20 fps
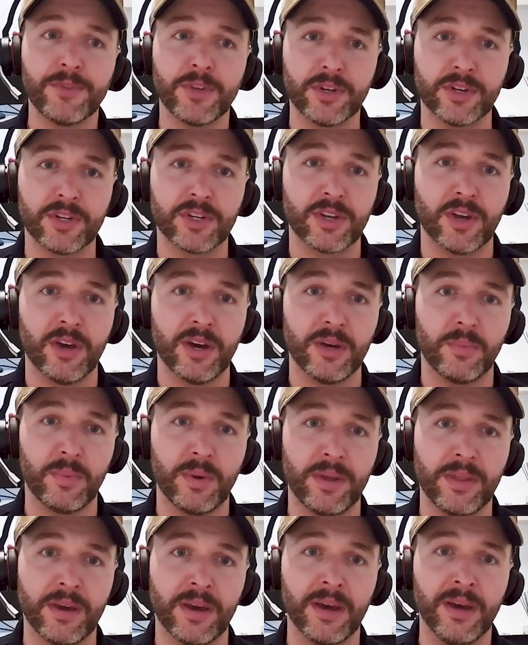to decide
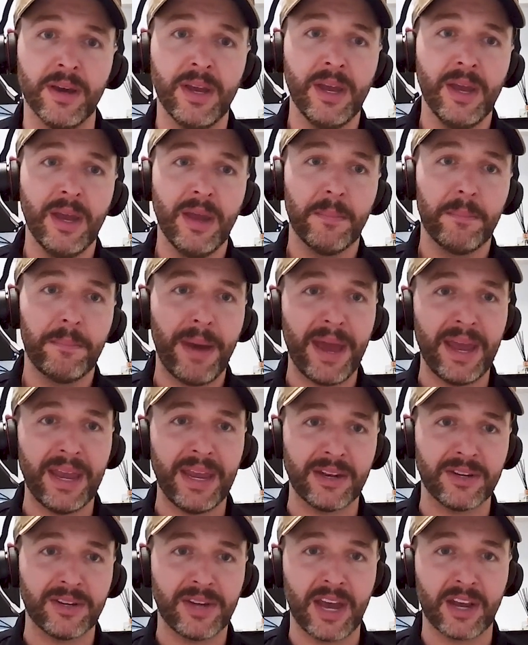whether
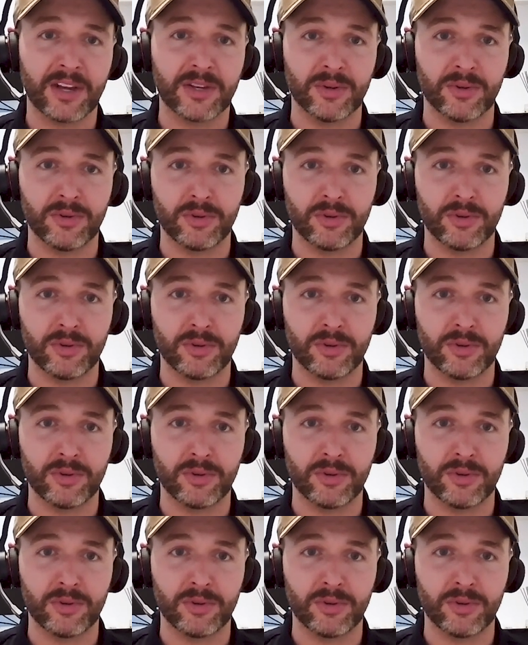paying tax